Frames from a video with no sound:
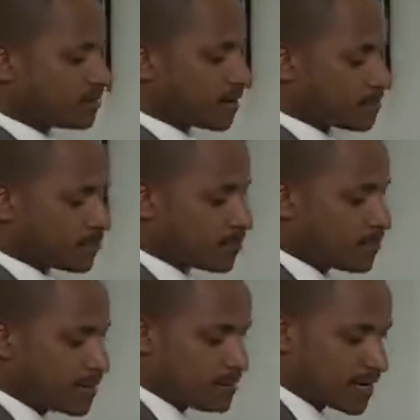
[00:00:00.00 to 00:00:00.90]

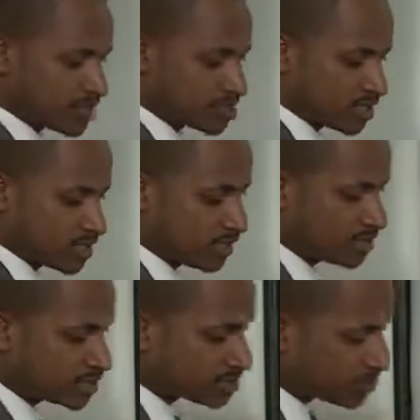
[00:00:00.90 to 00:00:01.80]
bromine branching, it
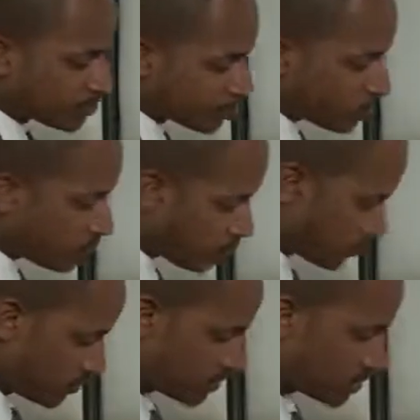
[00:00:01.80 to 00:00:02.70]
is bromo.
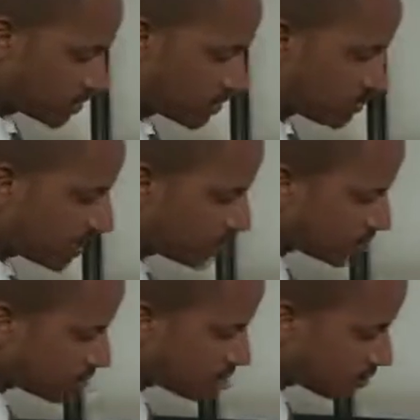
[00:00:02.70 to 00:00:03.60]
This is the branch.
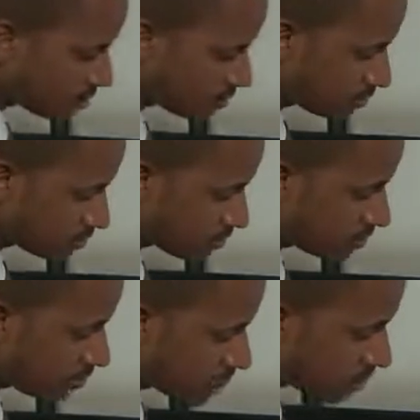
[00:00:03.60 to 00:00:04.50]

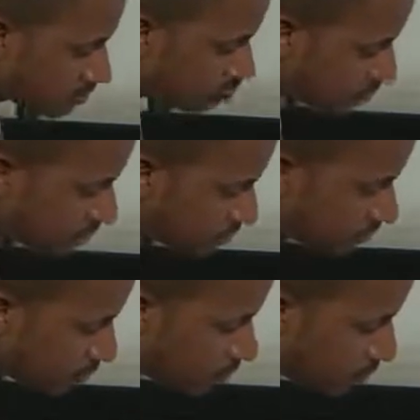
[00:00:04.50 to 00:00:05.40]
So it is
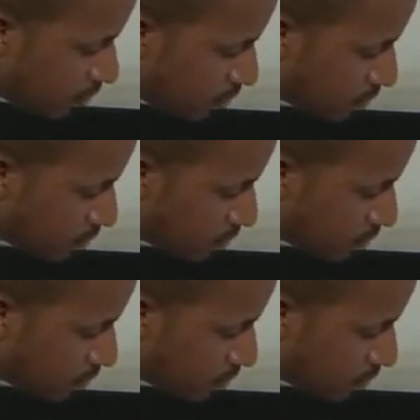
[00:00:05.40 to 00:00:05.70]
bromo.